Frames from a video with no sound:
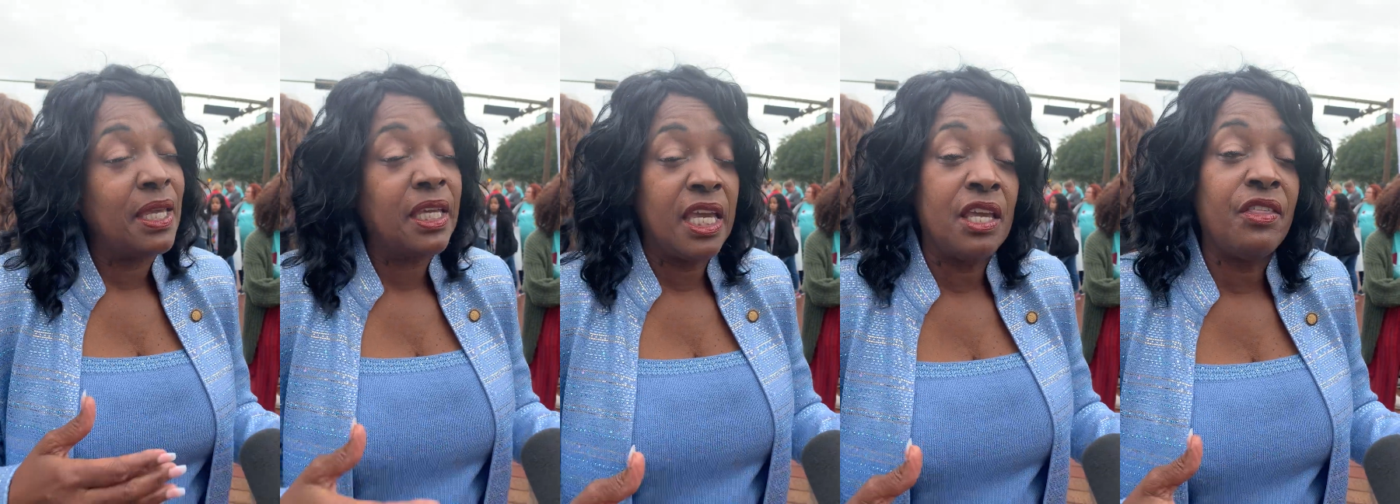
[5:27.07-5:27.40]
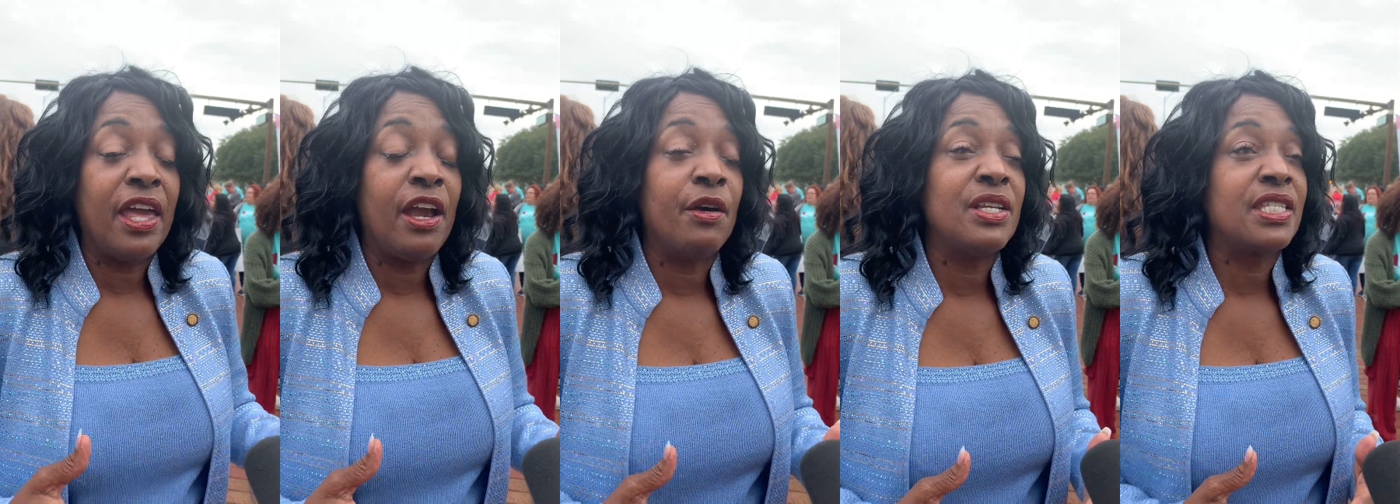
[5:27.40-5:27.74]
Keith
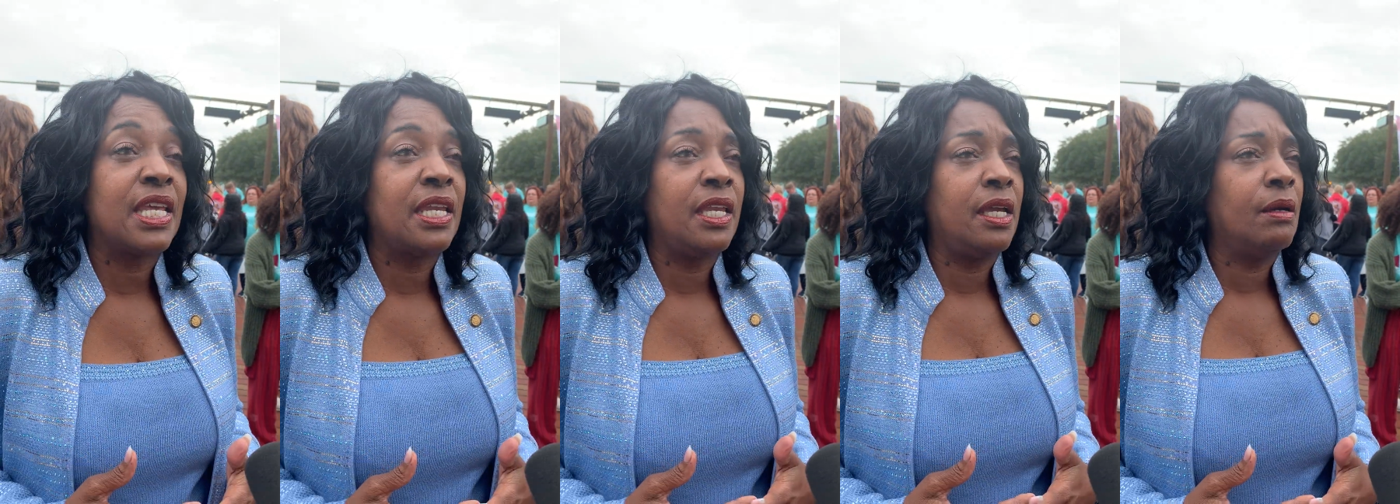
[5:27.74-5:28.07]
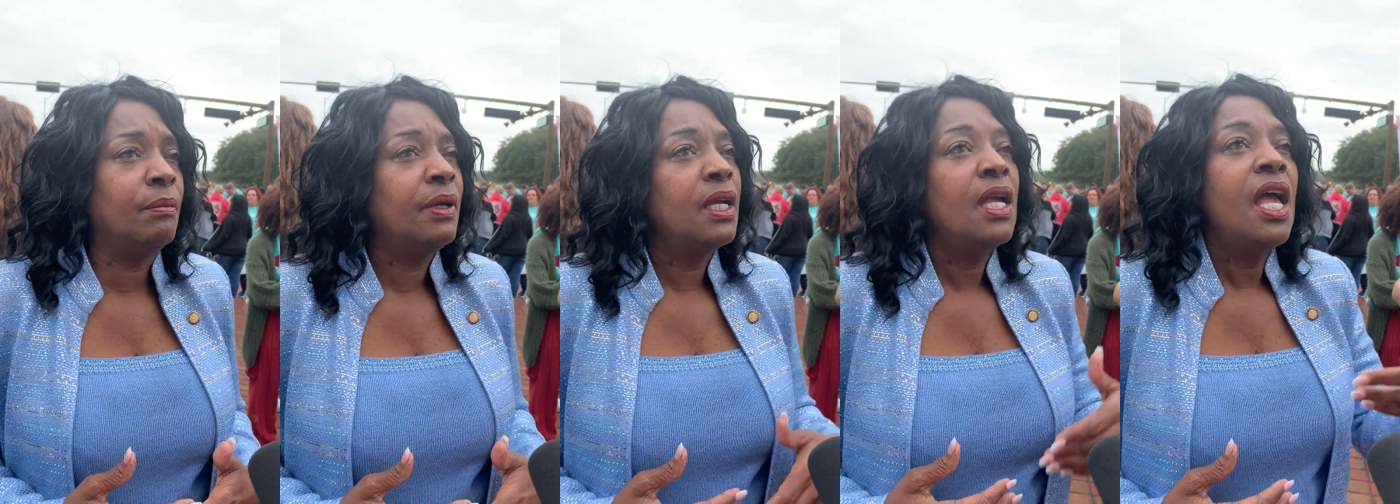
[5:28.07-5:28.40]
Harris, said to him,
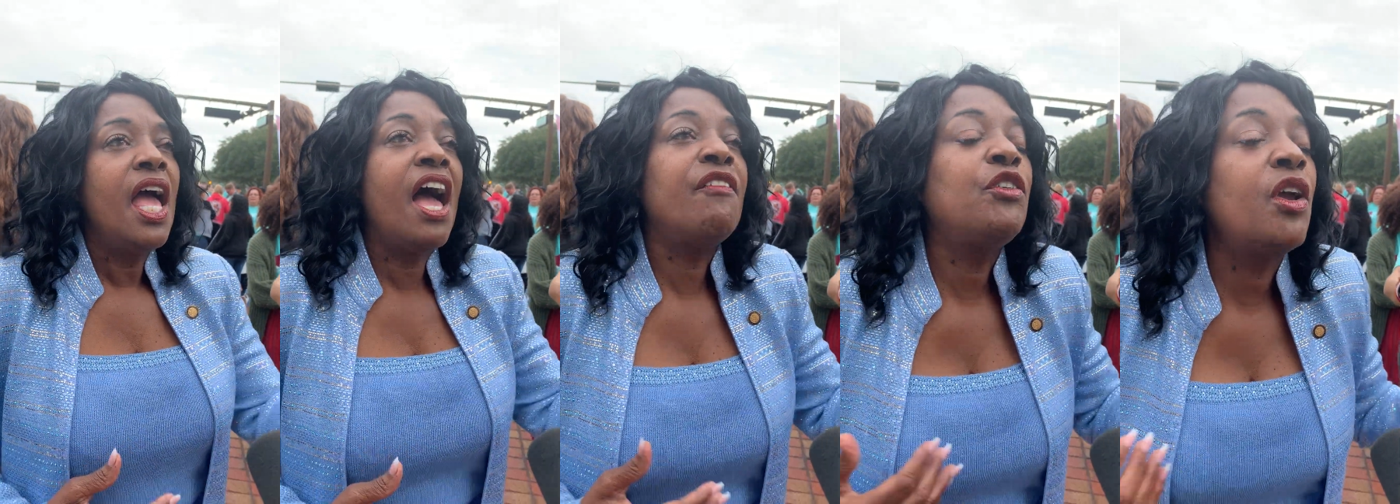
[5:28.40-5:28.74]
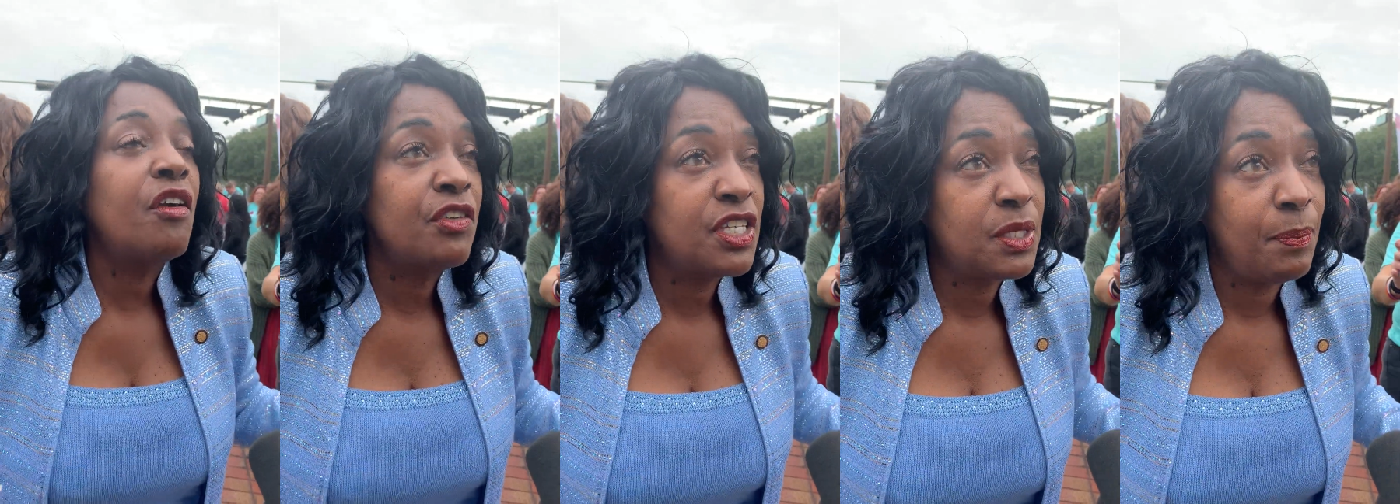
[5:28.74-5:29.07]
have you
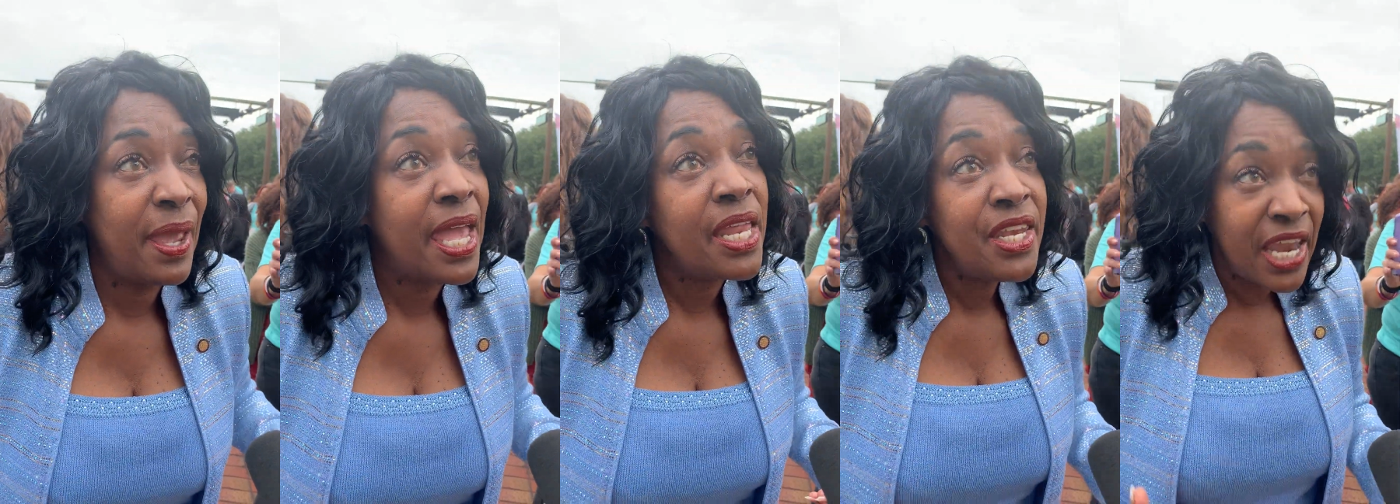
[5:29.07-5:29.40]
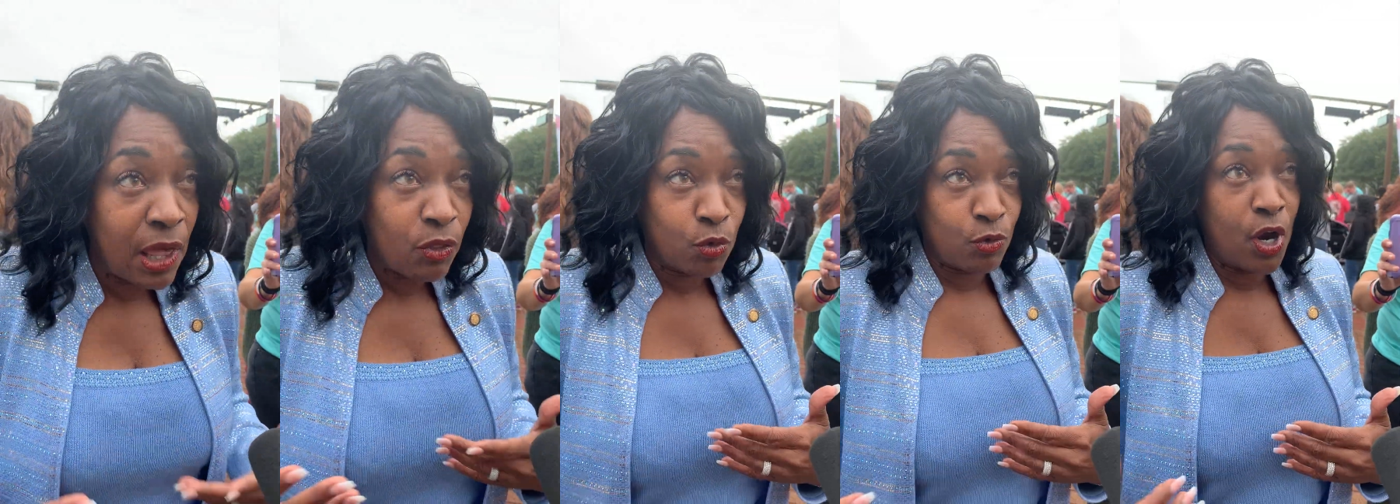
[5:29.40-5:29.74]
ever sped
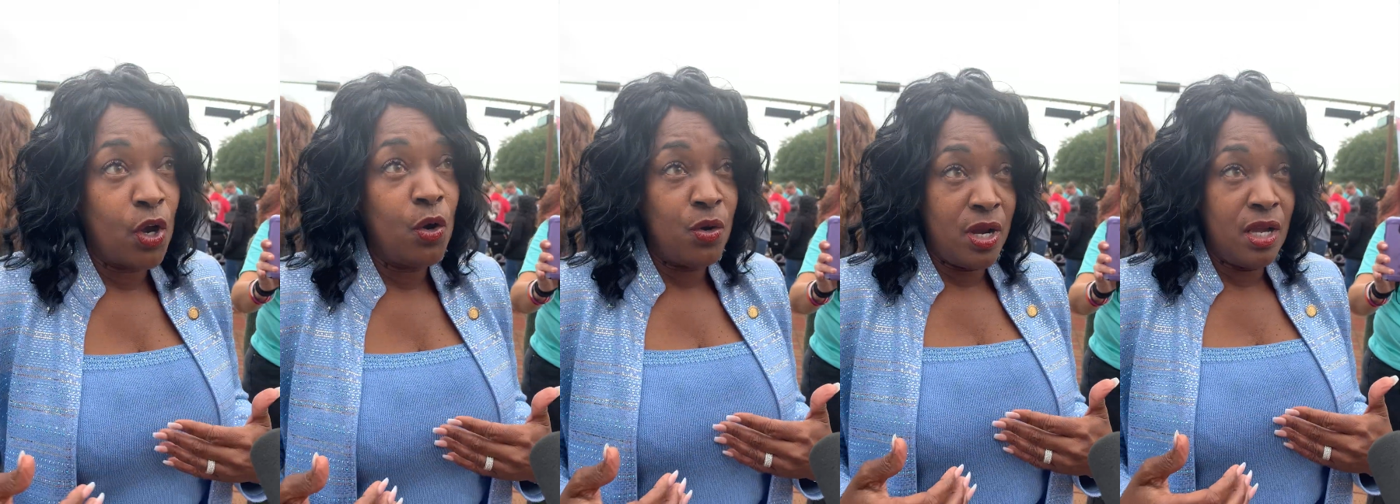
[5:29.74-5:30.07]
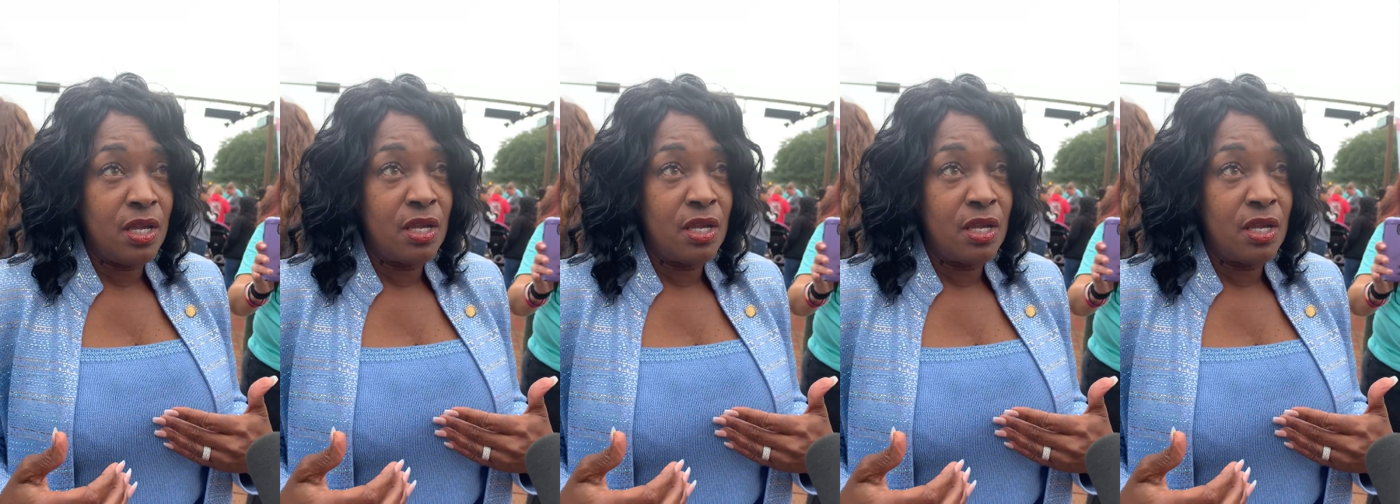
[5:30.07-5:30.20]
down the road?